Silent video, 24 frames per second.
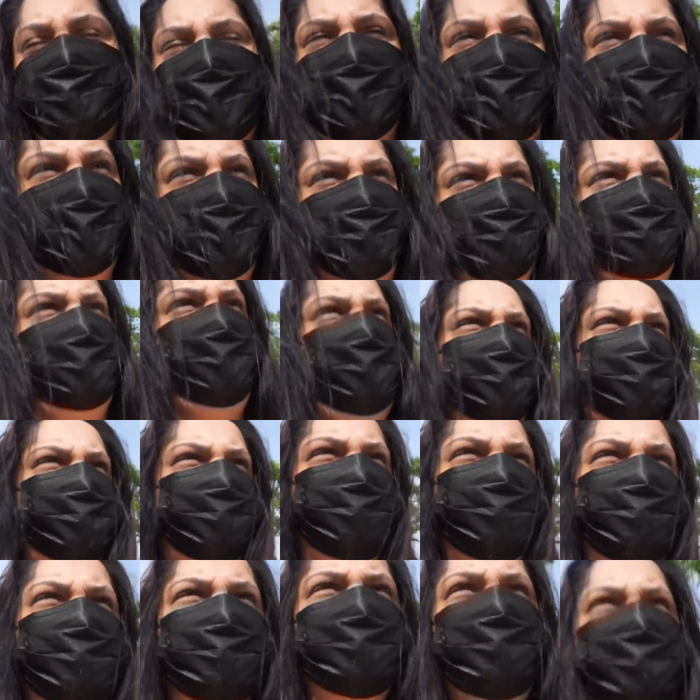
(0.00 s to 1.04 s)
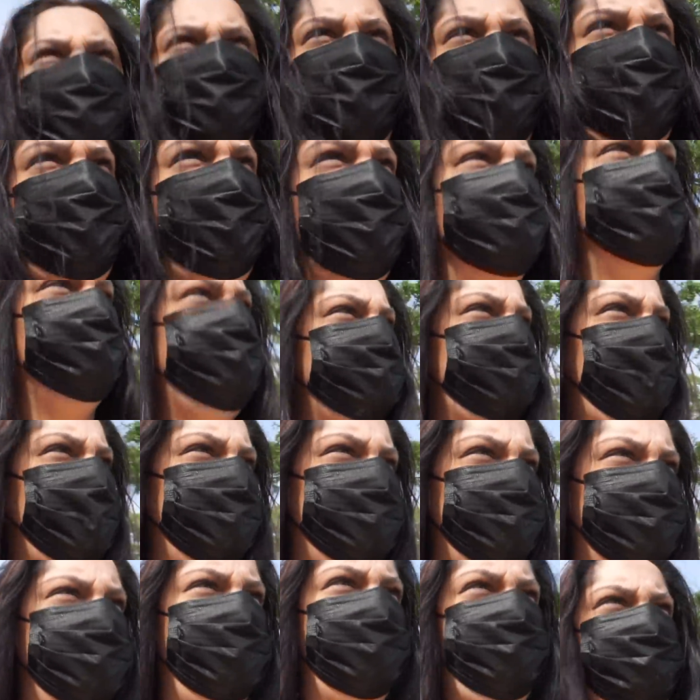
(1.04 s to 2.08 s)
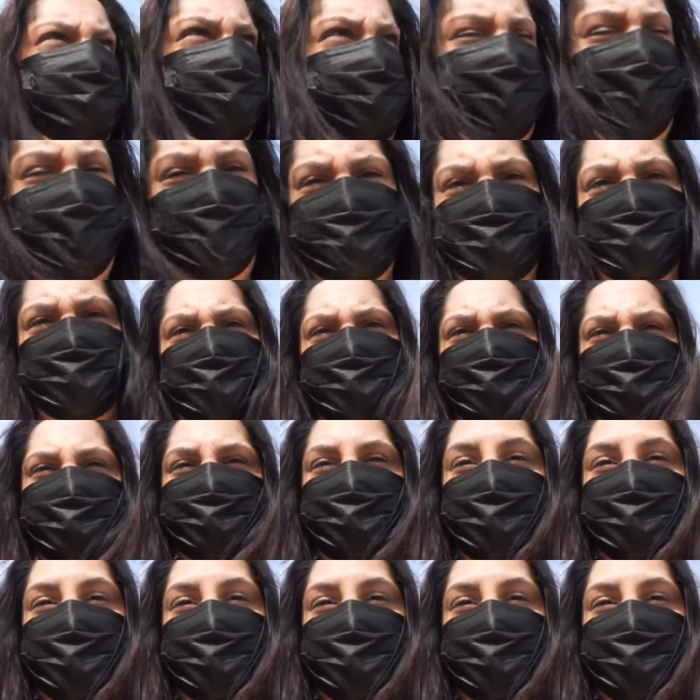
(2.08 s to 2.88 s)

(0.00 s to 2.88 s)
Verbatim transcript: behind me, so we might go to Sally's like right after